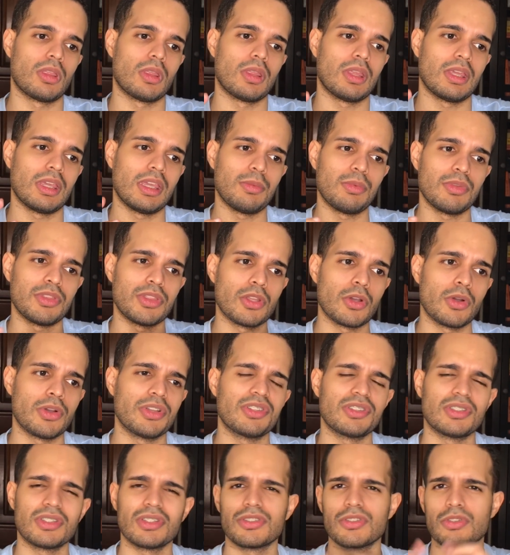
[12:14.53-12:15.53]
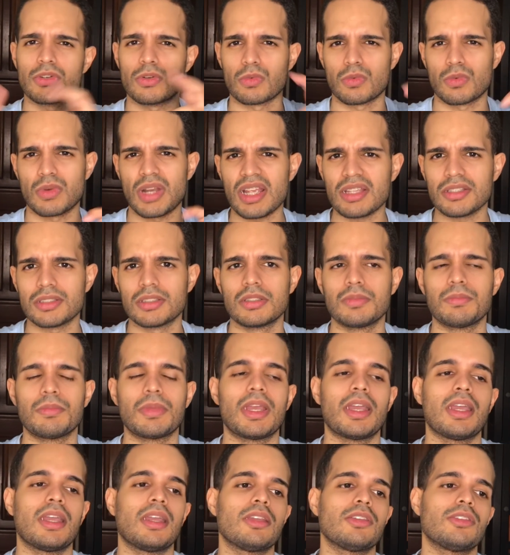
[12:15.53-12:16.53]
even though it's in your
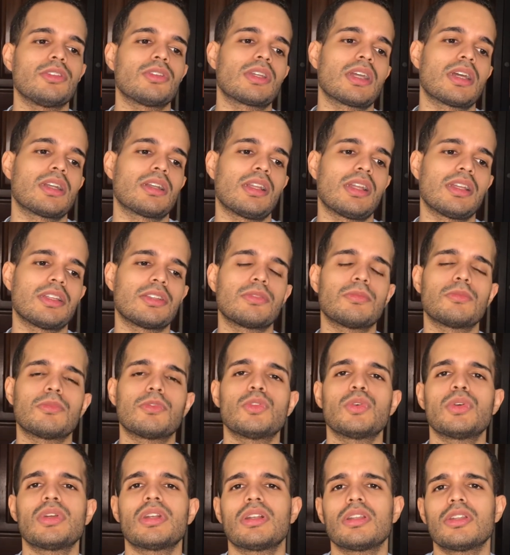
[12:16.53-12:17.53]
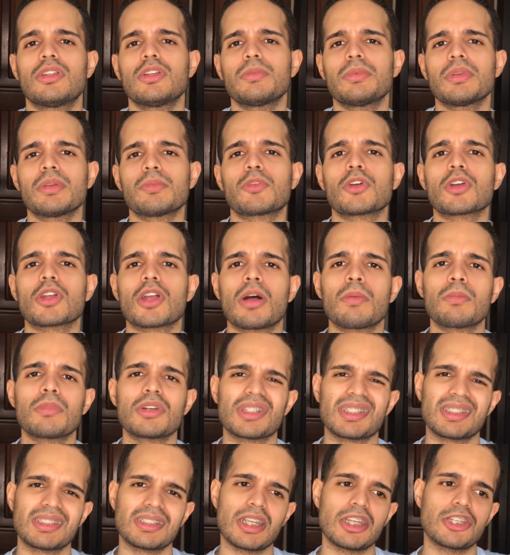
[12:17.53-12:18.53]
resume, you kind of like do it a little bit more
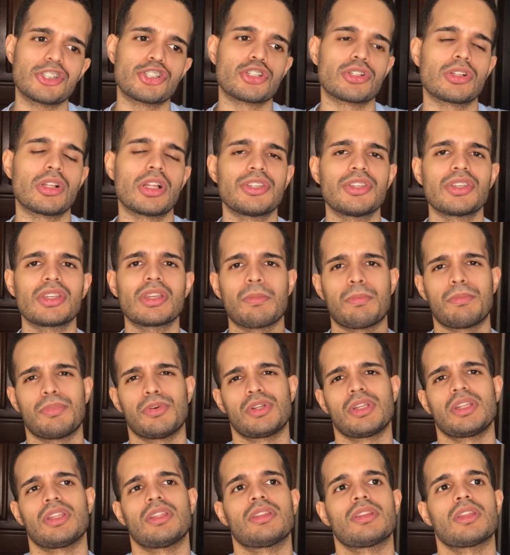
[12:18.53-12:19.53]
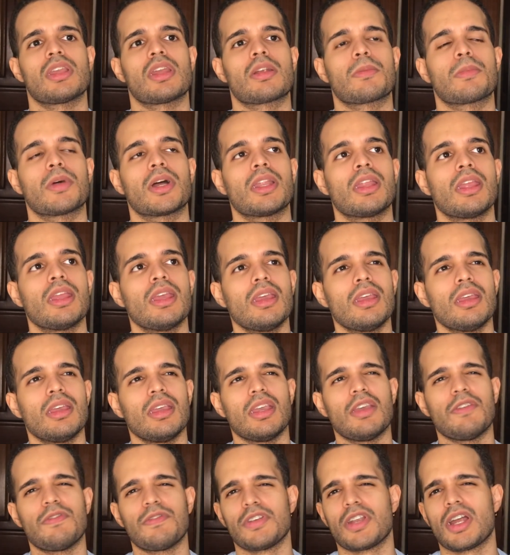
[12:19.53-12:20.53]
conversational and you can put it in there. But
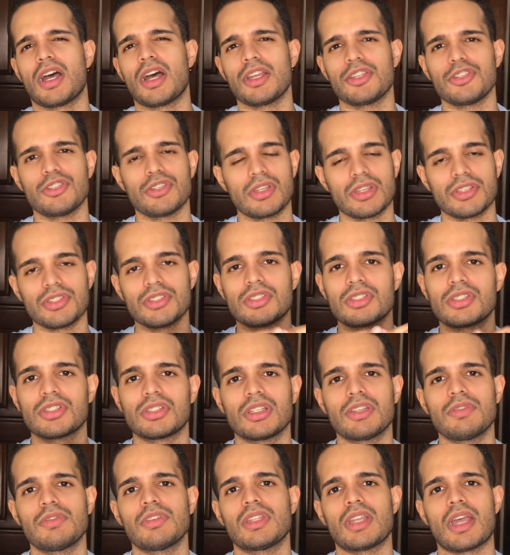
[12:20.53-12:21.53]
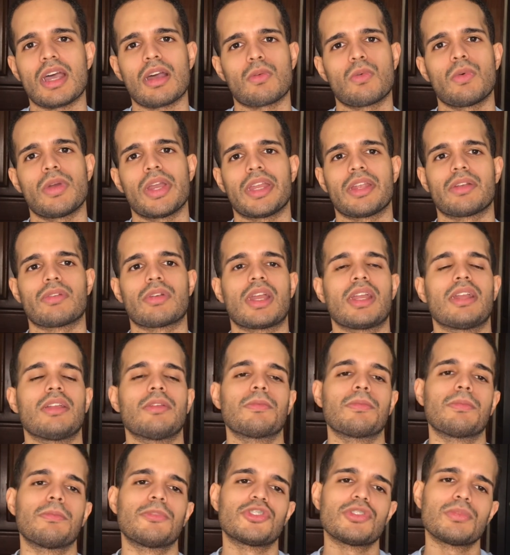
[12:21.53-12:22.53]
if not, you can just leave it that way, right?
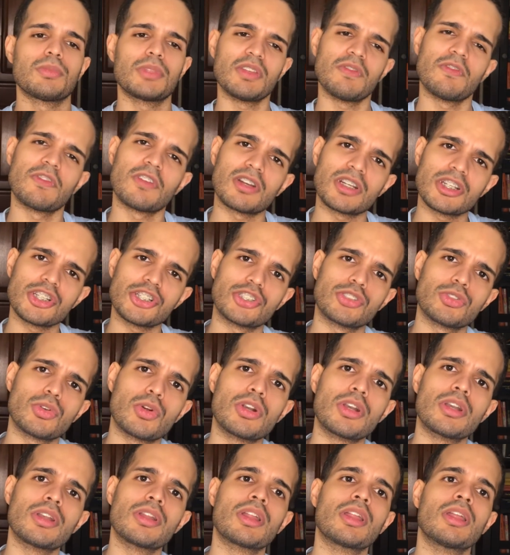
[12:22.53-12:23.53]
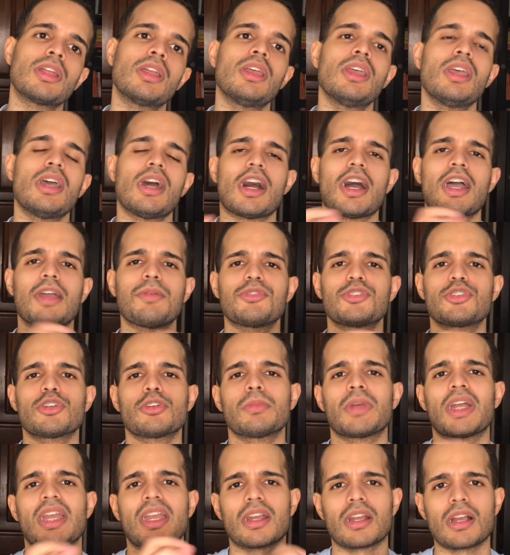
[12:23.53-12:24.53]
Something very short. I'm sure
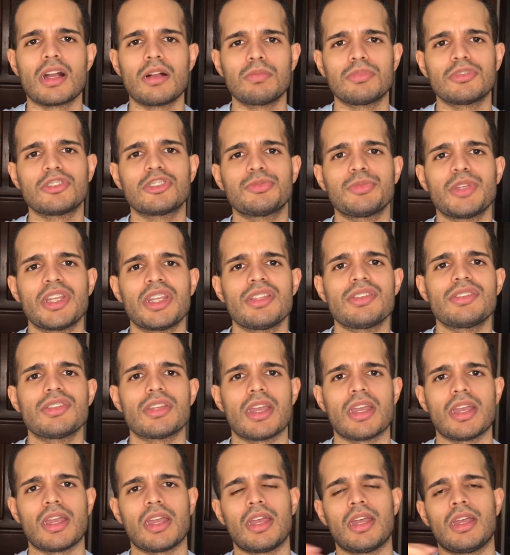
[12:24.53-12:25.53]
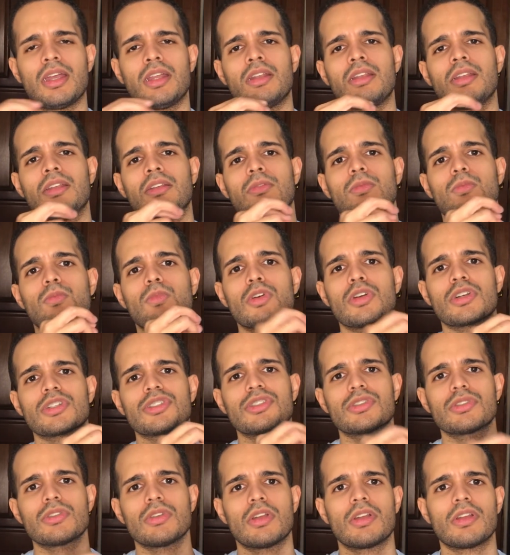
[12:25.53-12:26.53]
my accomplishments and works
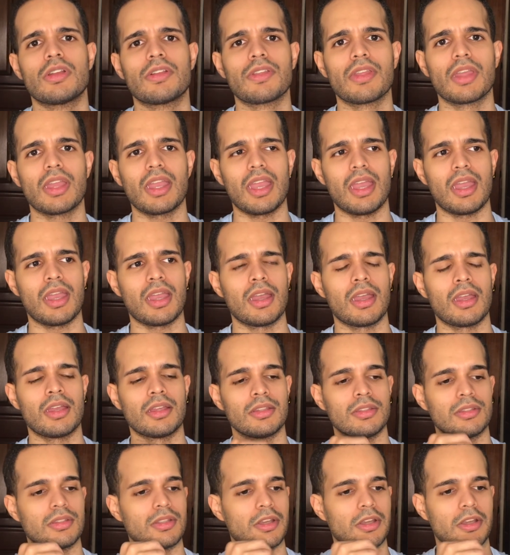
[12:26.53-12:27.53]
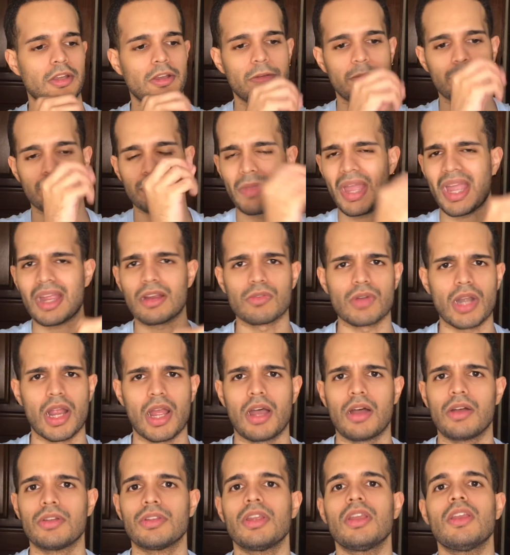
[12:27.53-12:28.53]
and
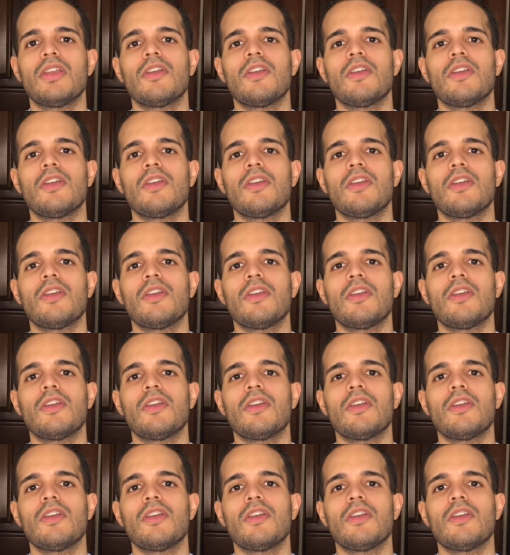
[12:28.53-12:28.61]
background,